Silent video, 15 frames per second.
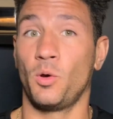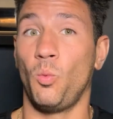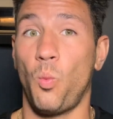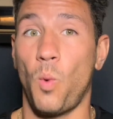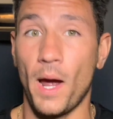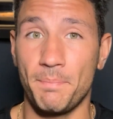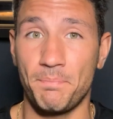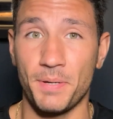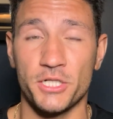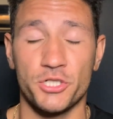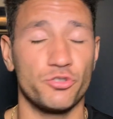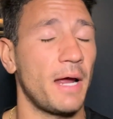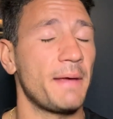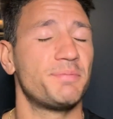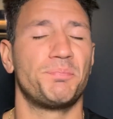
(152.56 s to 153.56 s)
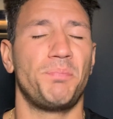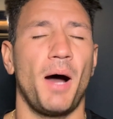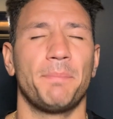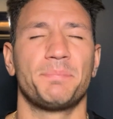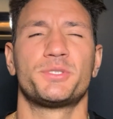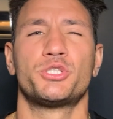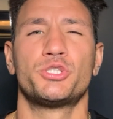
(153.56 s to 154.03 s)
The white pinstripes
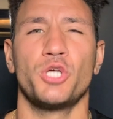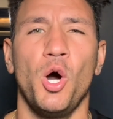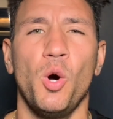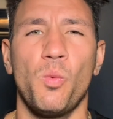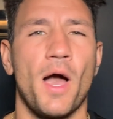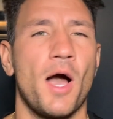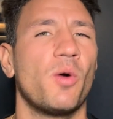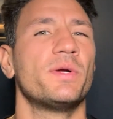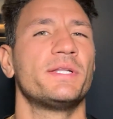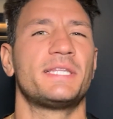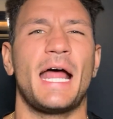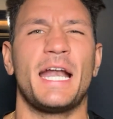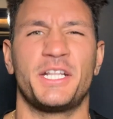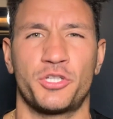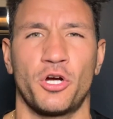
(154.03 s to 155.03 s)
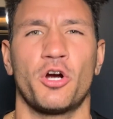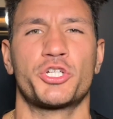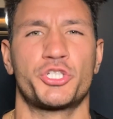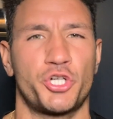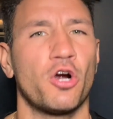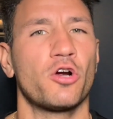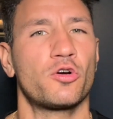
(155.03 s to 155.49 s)
pop so well with that
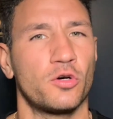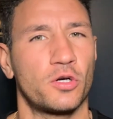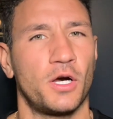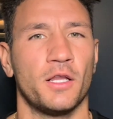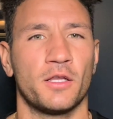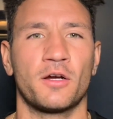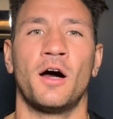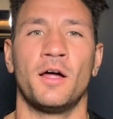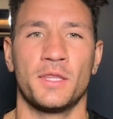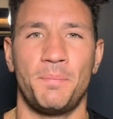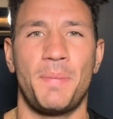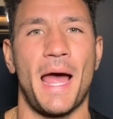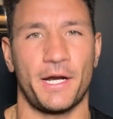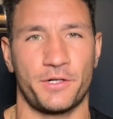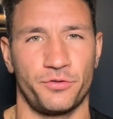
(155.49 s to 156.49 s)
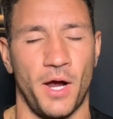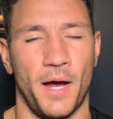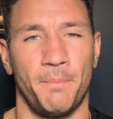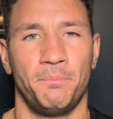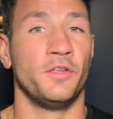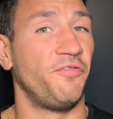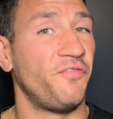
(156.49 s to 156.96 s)
dark charcoal color on the
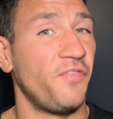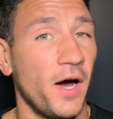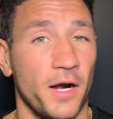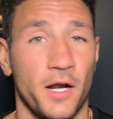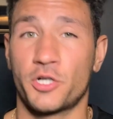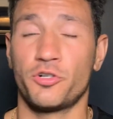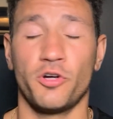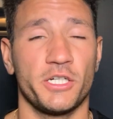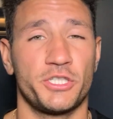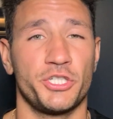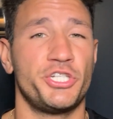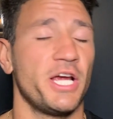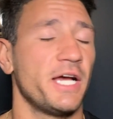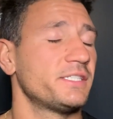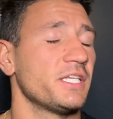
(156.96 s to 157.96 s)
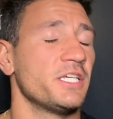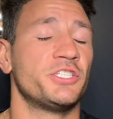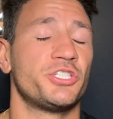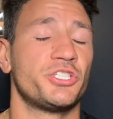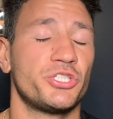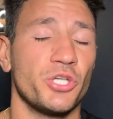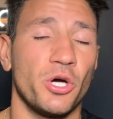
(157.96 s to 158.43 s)
backdrop. The font across the chest
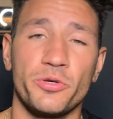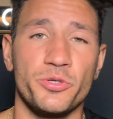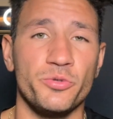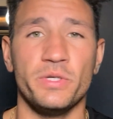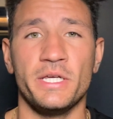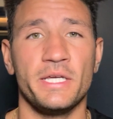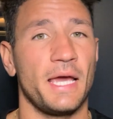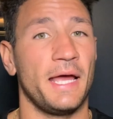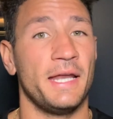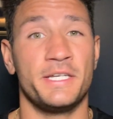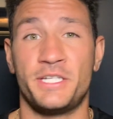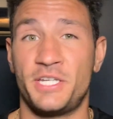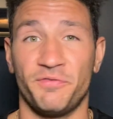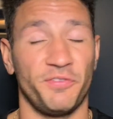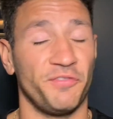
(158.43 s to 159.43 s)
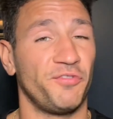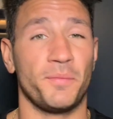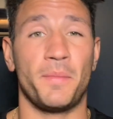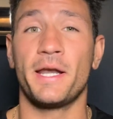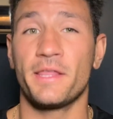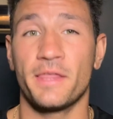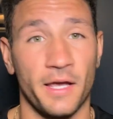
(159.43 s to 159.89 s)
is so unique and different
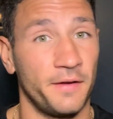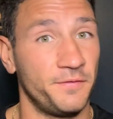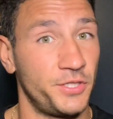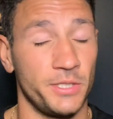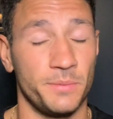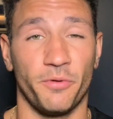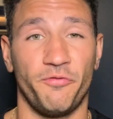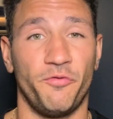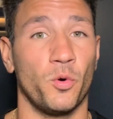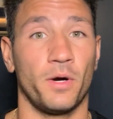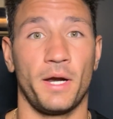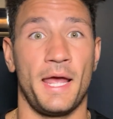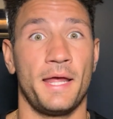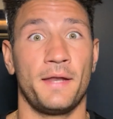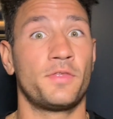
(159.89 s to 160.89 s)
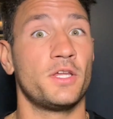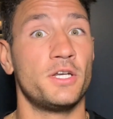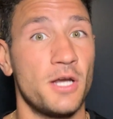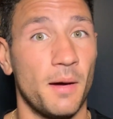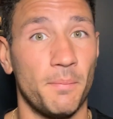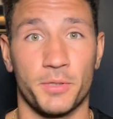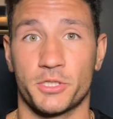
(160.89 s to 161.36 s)
from anything I've seen before, and the
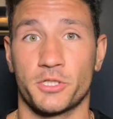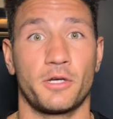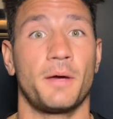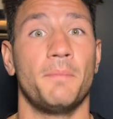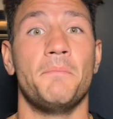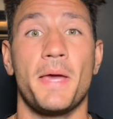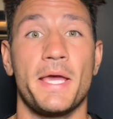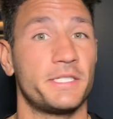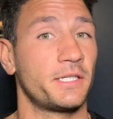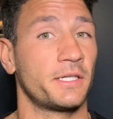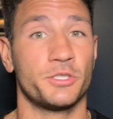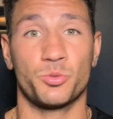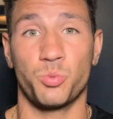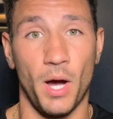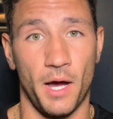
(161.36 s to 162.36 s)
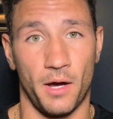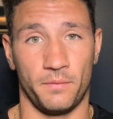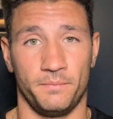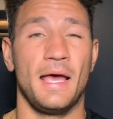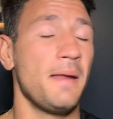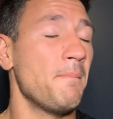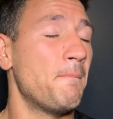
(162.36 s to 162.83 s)
numbers look amazing as
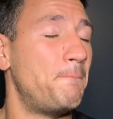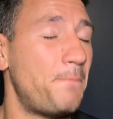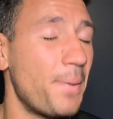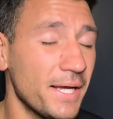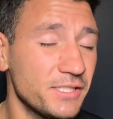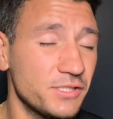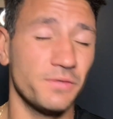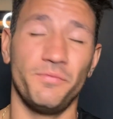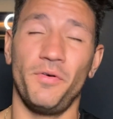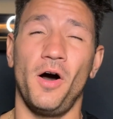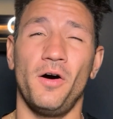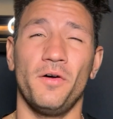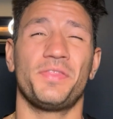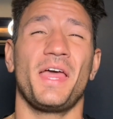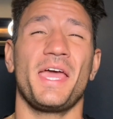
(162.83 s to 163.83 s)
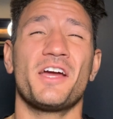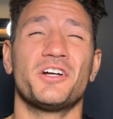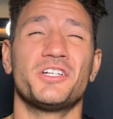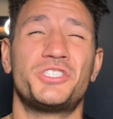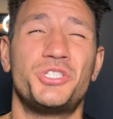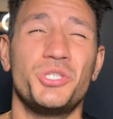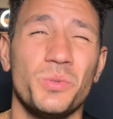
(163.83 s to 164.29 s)
well. And best of all, they
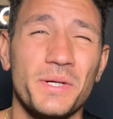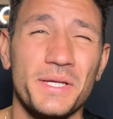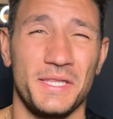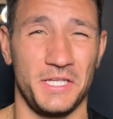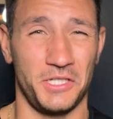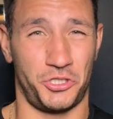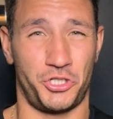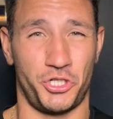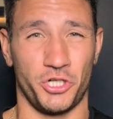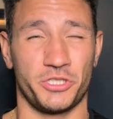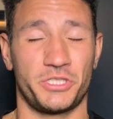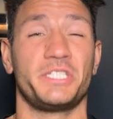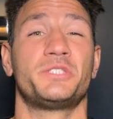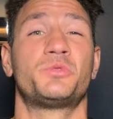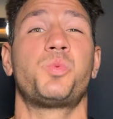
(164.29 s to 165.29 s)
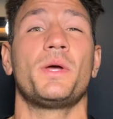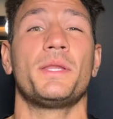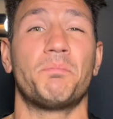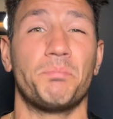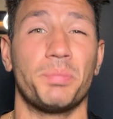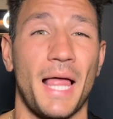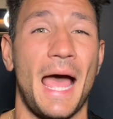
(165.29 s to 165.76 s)
are doing these jerseys
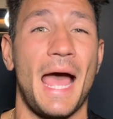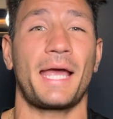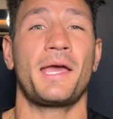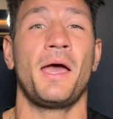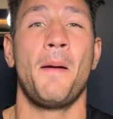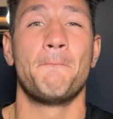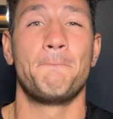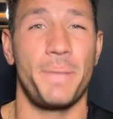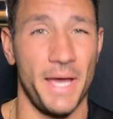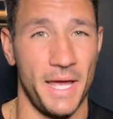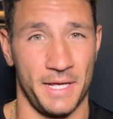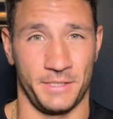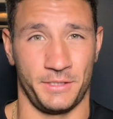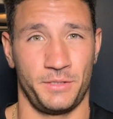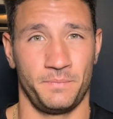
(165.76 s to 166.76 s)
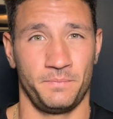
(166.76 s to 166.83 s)
with black pants.